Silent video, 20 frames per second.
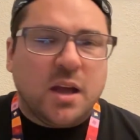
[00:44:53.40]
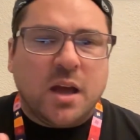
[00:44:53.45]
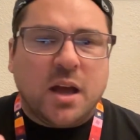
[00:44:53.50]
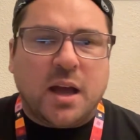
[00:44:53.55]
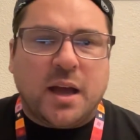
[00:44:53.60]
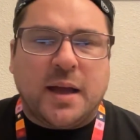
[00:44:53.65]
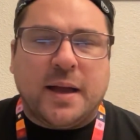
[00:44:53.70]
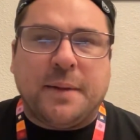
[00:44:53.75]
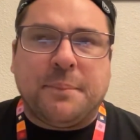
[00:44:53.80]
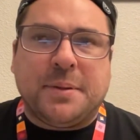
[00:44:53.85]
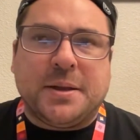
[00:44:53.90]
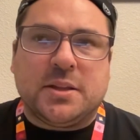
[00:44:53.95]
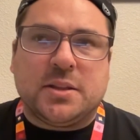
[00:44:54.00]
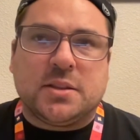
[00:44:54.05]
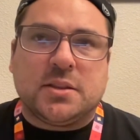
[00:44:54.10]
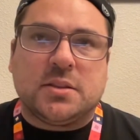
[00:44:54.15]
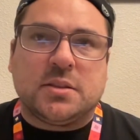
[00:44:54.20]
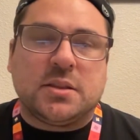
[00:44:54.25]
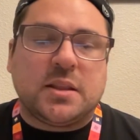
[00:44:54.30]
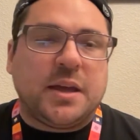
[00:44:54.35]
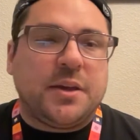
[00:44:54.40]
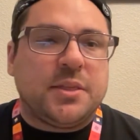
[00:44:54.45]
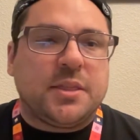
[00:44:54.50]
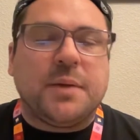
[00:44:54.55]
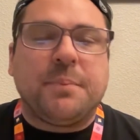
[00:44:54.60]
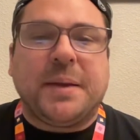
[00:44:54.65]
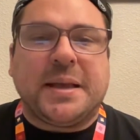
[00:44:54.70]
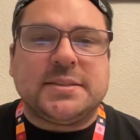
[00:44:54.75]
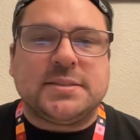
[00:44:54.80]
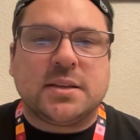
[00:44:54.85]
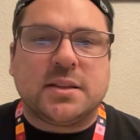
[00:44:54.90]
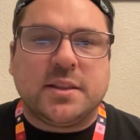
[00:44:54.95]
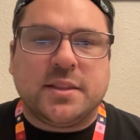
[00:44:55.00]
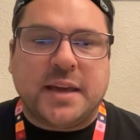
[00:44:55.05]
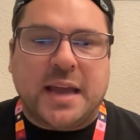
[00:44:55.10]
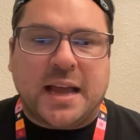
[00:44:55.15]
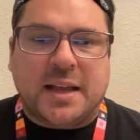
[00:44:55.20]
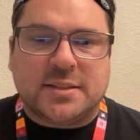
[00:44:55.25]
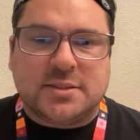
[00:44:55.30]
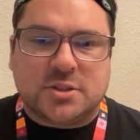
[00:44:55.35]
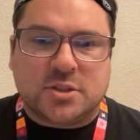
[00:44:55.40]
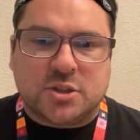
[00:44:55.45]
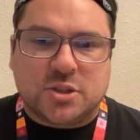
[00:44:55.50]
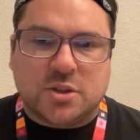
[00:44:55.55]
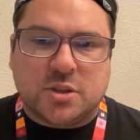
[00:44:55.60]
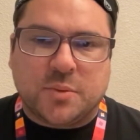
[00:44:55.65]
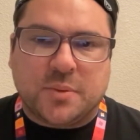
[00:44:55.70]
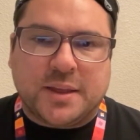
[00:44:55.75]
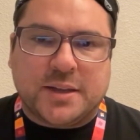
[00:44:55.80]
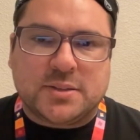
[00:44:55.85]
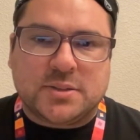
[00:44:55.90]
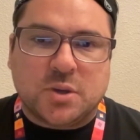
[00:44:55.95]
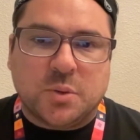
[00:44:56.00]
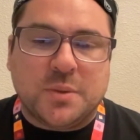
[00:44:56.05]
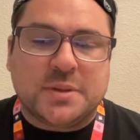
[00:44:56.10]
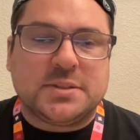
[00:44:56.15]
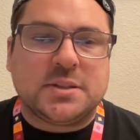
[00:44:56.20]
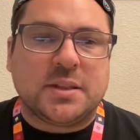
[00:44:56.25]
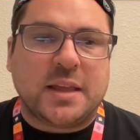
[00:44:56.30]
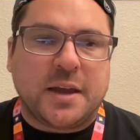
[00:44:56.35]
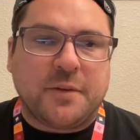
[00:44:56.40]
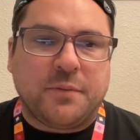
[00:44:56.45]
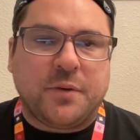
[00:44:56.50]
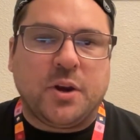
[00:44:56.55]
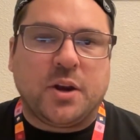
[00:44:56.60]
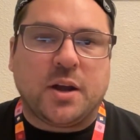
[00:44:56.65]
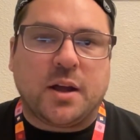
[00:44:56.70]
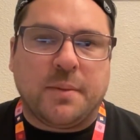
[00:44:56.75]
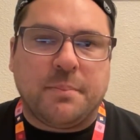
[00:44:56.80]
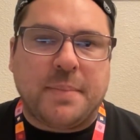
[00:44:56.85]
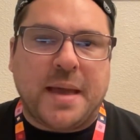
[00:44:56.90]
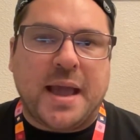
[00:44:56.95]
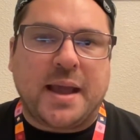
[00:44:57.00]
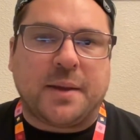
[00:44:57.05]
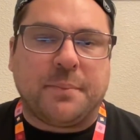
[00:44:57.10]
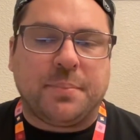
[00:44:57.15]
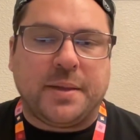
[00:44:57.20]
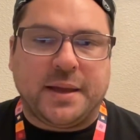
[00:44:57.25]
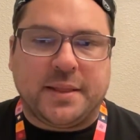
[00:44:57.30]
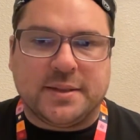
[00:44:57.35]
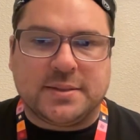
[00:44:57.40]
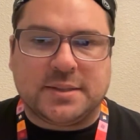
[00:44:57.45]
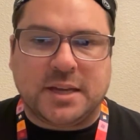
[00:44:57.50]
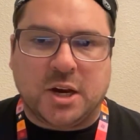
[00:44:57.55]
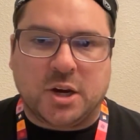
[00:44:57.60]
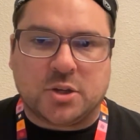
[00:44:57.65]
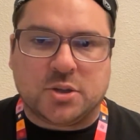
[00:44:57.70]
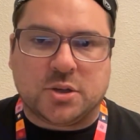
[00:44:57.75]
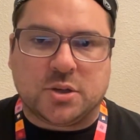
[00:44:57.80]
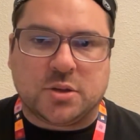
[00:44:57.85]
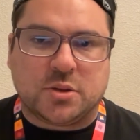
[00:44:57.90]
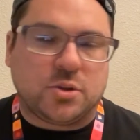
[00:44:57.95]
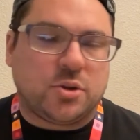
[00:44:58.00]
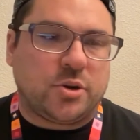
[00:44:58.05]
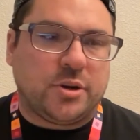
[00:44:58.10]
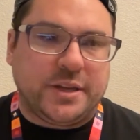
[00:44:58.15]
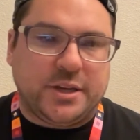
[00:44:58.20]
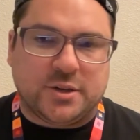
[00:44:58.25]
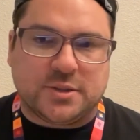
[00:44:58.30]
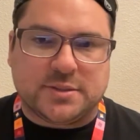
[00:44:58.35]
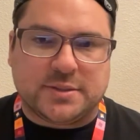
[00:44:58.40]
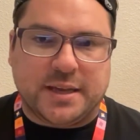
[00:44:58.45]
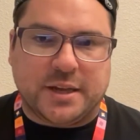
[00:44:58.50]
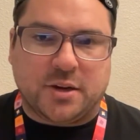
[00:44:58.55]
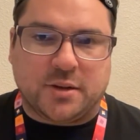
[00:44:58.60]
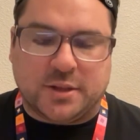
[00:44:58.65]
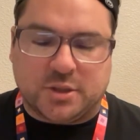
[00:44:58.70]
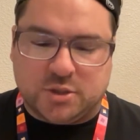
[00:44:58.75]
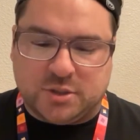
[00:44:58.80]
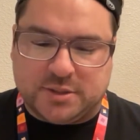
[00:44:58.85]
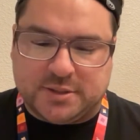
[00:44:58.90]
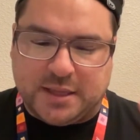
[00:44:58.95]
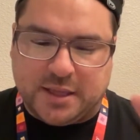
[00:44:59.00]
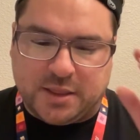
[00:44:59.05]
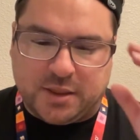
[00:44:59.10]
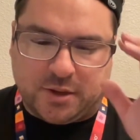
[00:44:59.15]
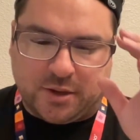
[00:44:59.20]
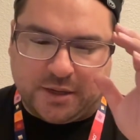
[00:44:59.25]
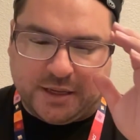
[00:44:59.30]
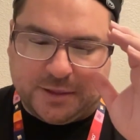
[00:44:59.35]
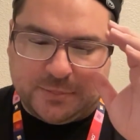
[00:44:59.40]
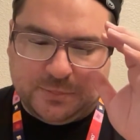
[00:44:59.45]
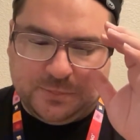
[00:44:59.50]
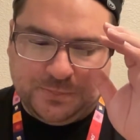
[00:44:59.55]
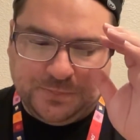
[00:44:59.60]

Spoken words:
But they basically, they asked her, they were like, so what's it like for you to come back and play this character 30 years later? Let's just say 30.